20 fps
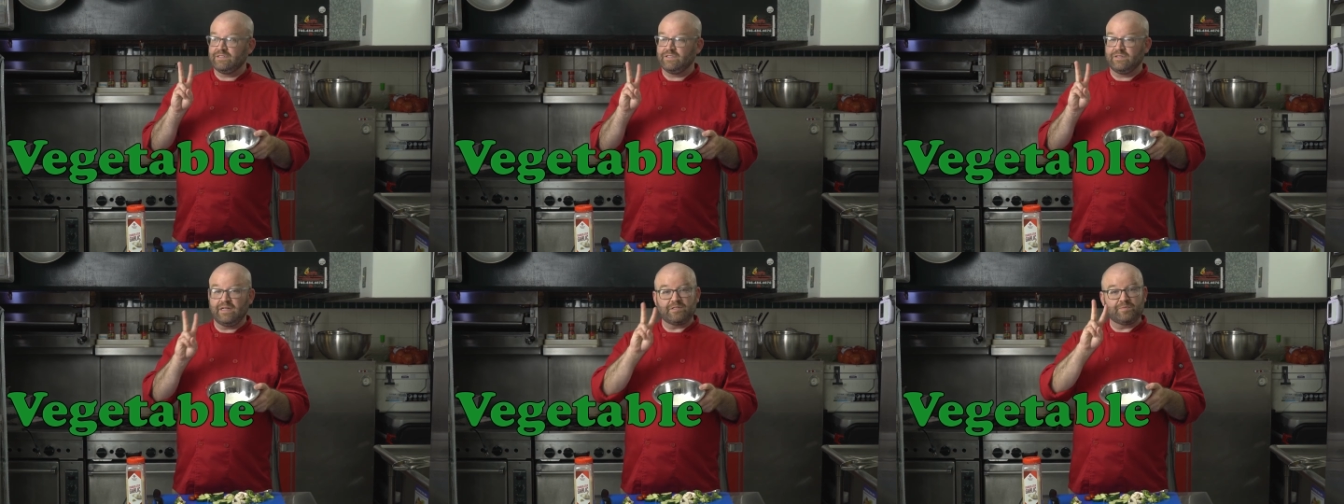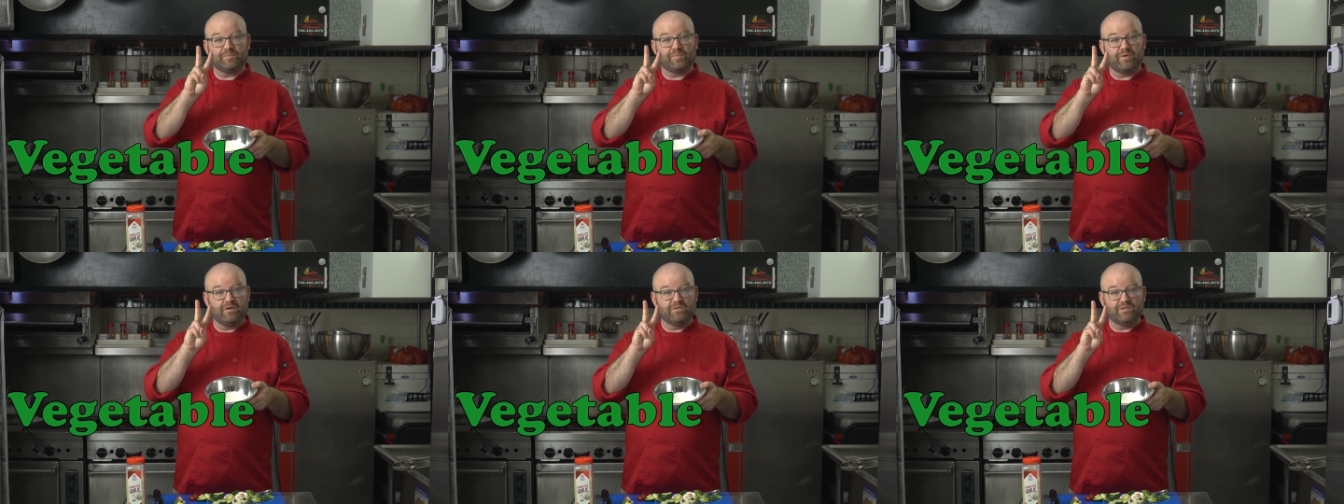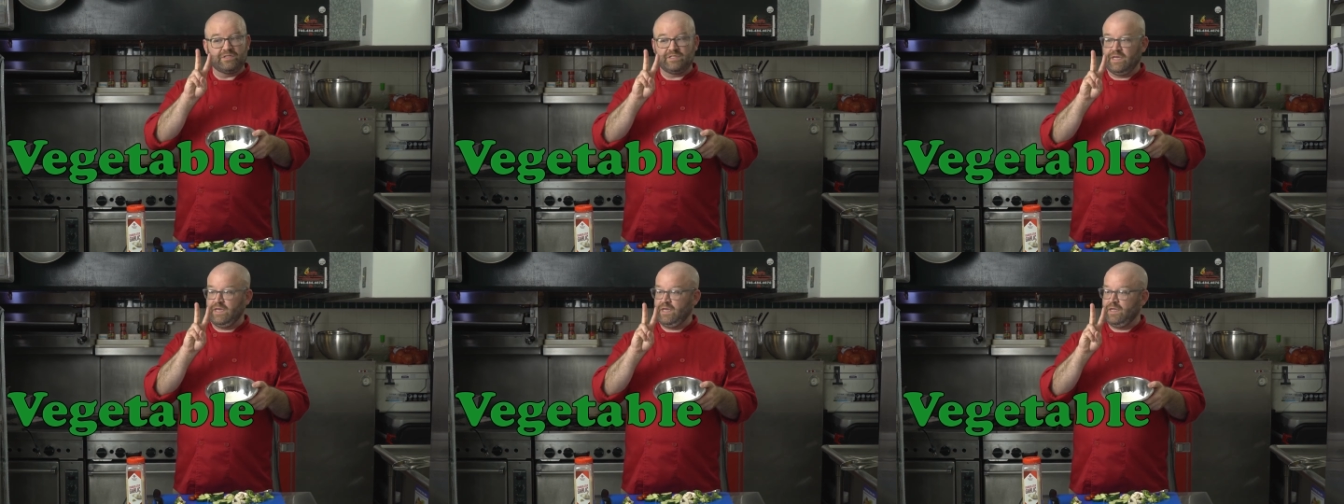so that's
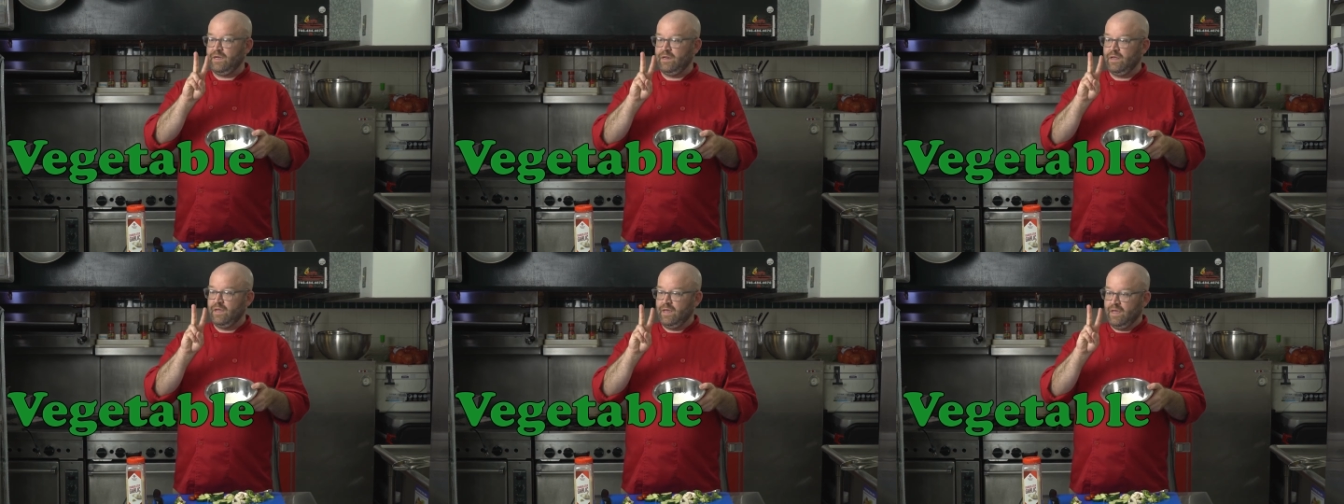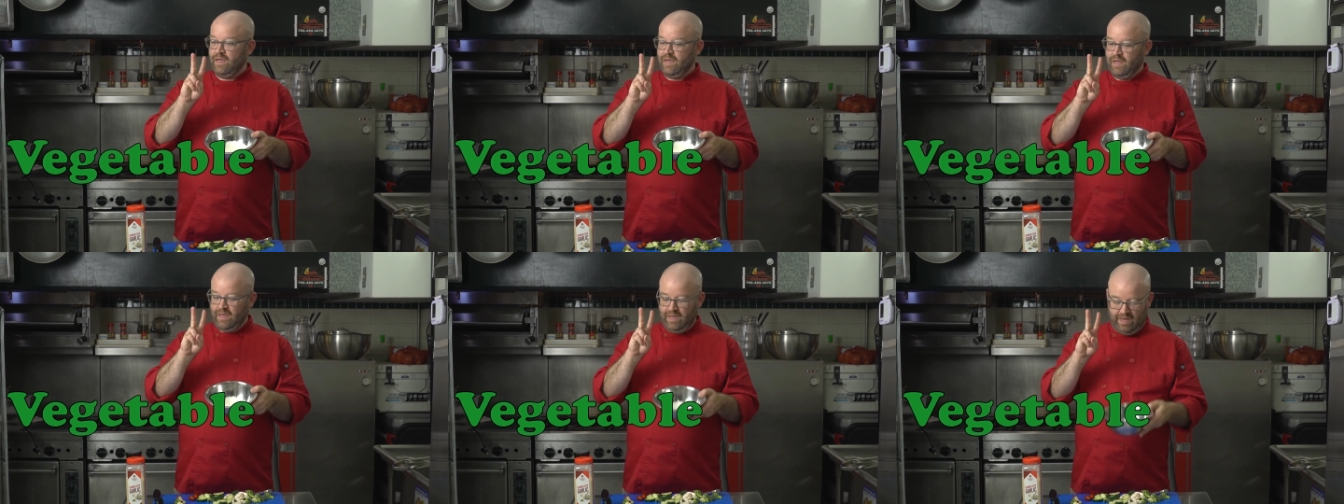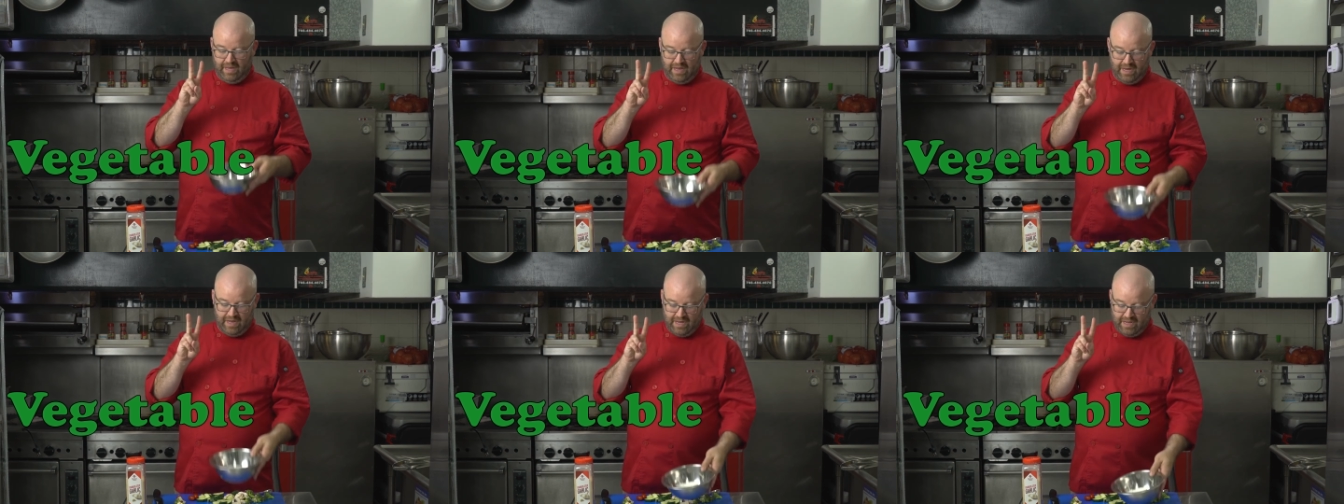protein.
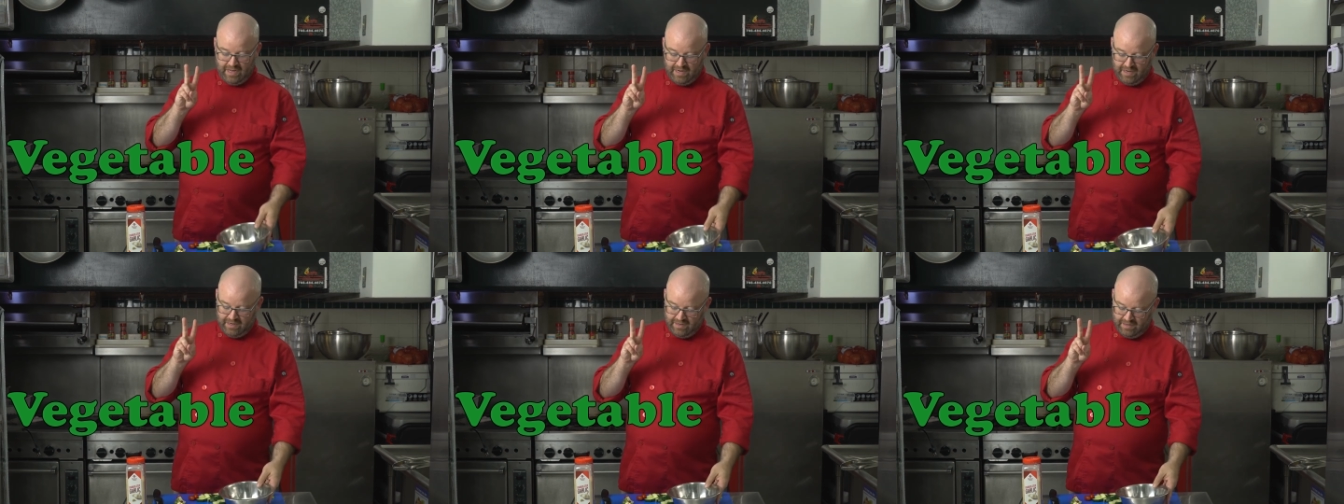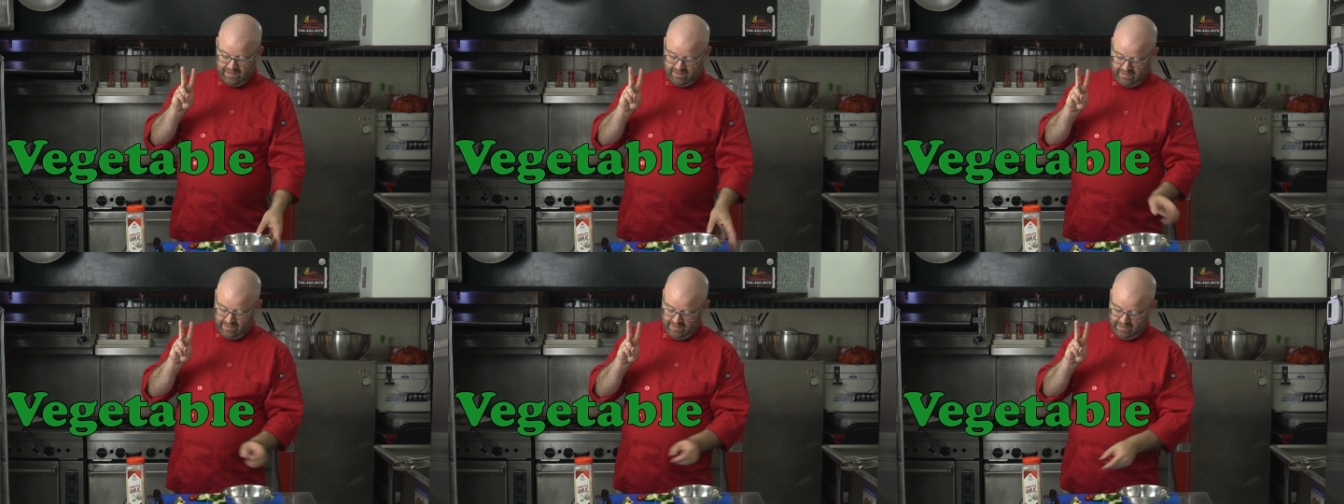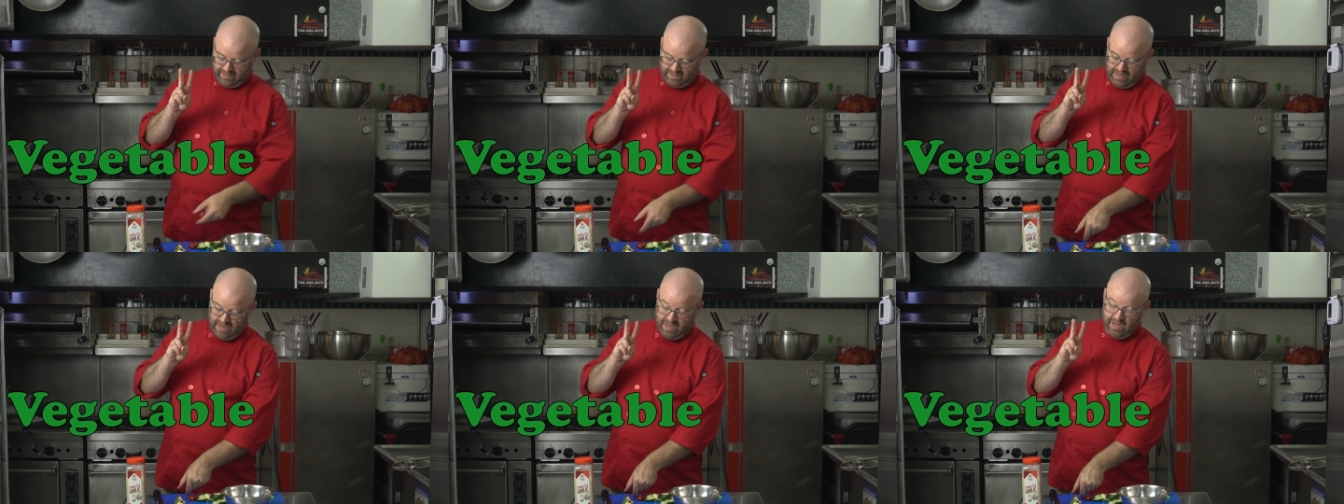And
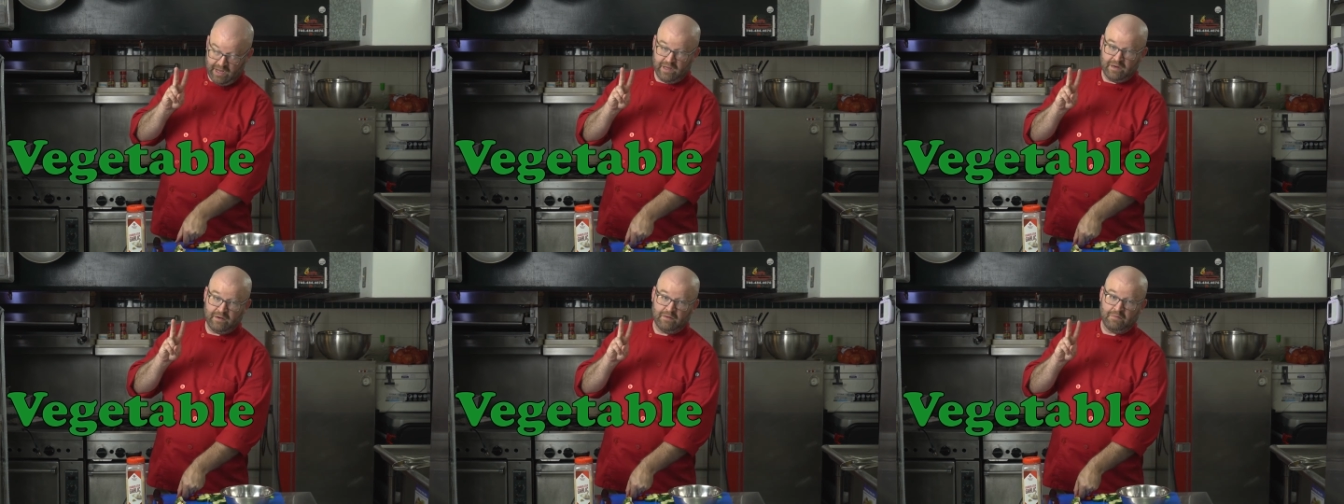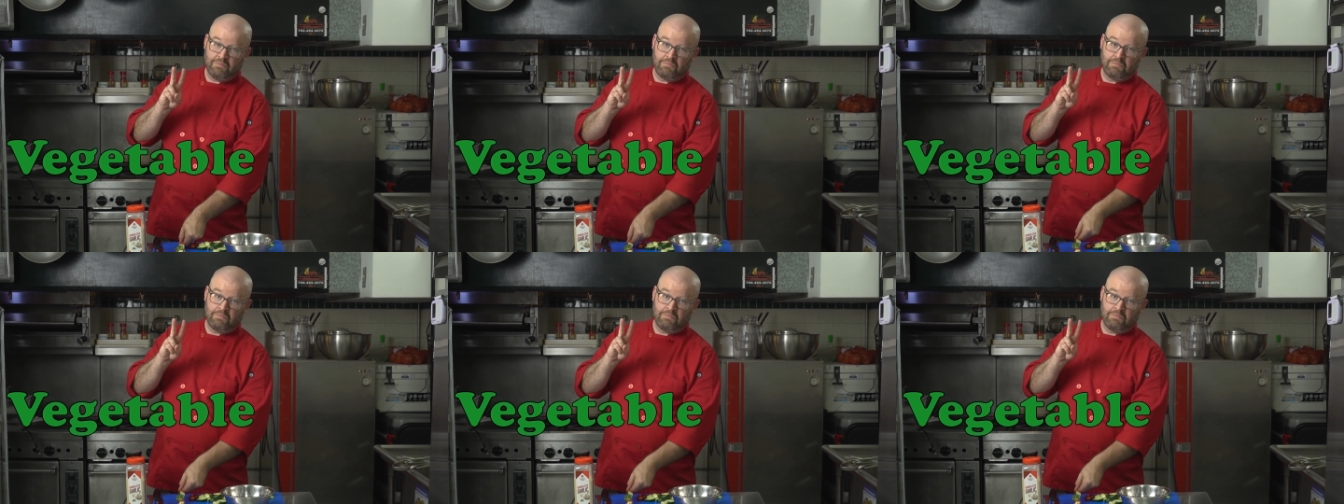again,